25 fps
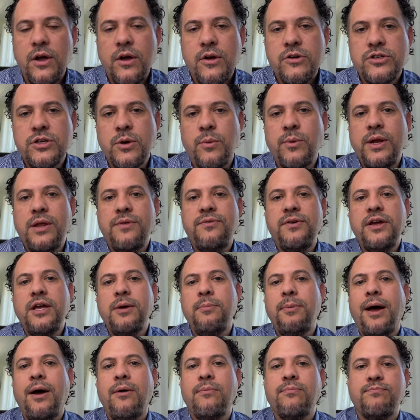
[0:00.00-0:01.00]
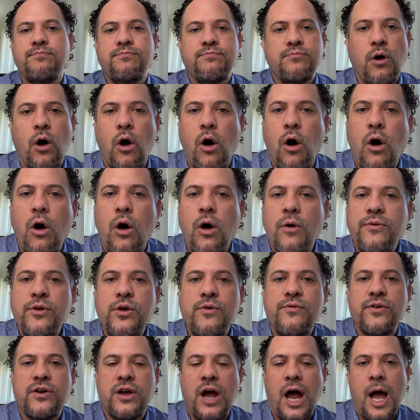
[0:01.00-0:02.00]
So when you think about all
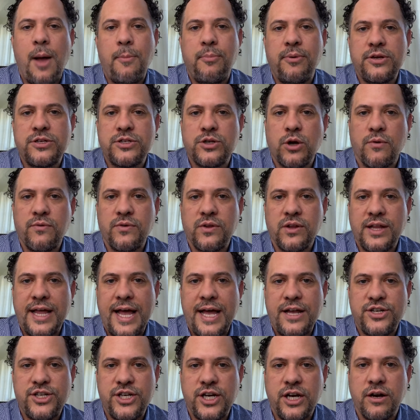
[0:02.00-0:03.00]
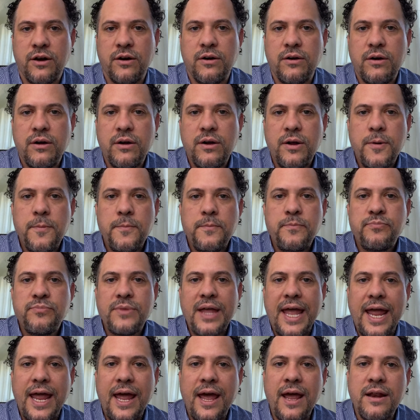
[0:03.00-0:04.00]
you've accomplished over the last year
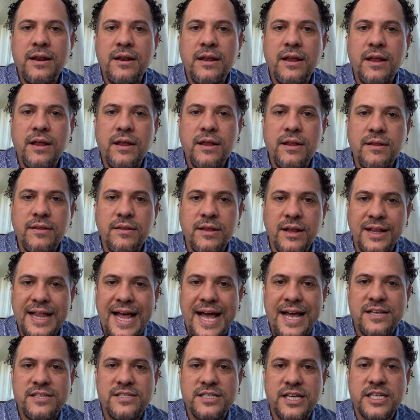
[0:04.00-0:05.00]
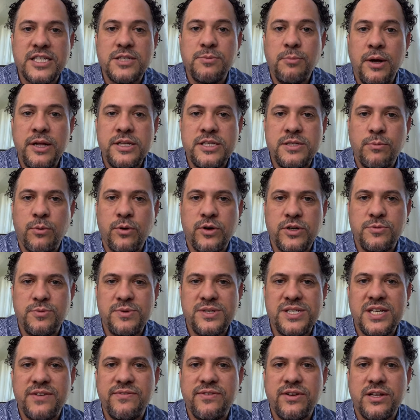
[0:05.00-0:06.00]
and the last 6 months more
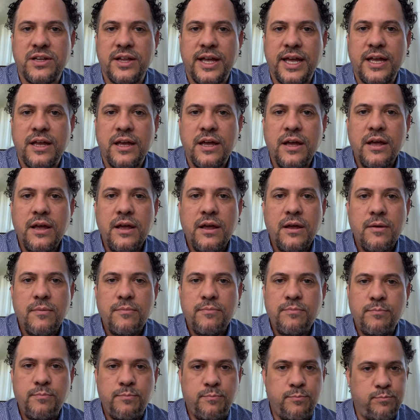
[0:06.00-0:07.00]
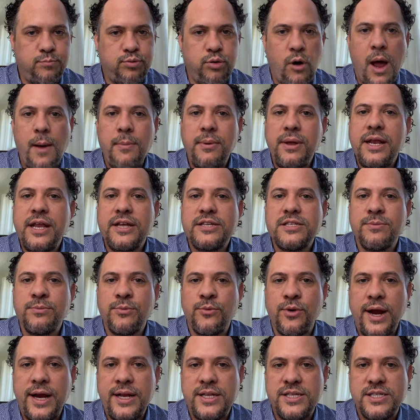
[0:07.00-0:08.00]
specifically, probably did some
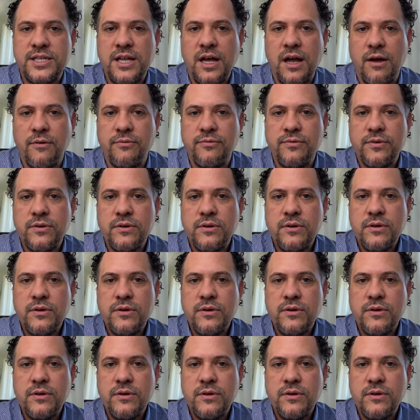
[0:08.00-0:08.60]
great stuff.